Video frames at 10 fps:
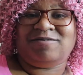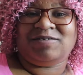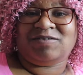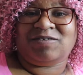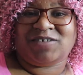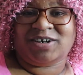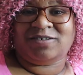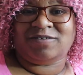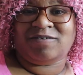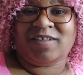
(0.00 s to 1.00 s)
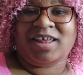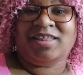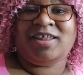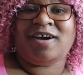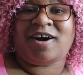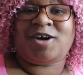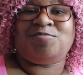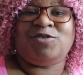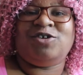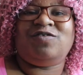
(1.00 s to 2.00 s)
off of a phone. There
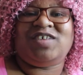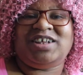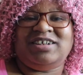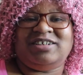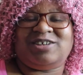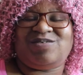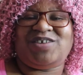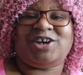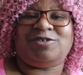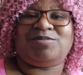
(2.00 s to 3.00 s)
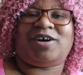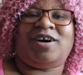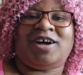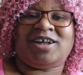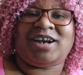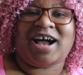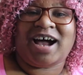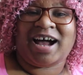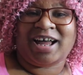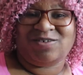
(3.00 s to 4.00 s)
are movies filmed on
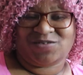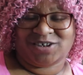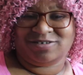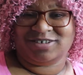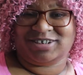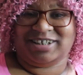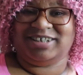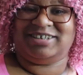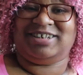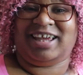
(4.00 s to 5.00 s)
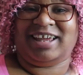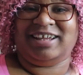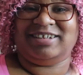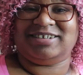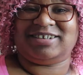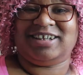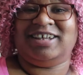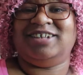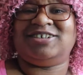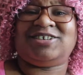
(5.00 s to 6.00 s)
iPhones these days.
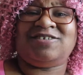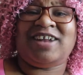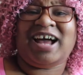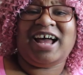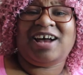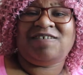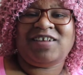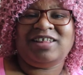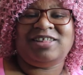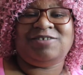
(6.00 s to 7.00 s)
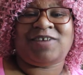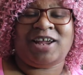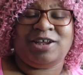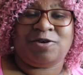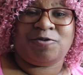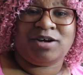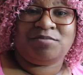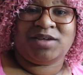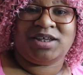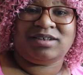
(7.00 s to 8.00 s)
So not having the right
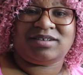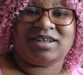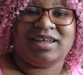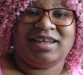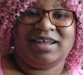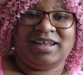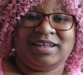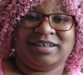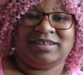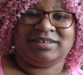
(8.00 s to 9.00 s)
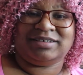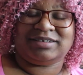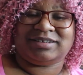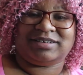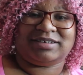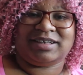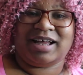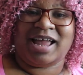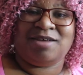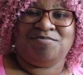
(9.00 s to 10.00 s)
equipment is
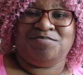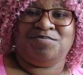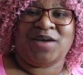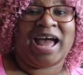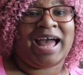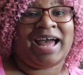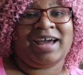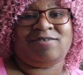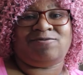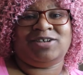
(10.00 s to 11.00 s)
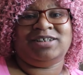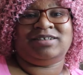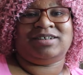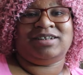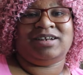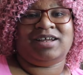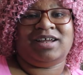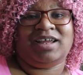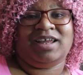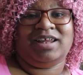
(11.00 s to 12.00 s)
a bad reason
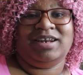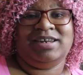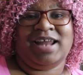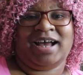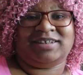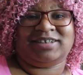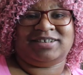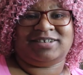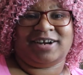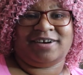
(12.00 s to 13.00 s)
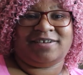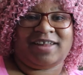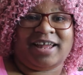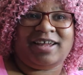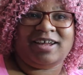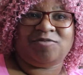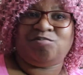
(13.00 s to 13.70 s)
not to start. Like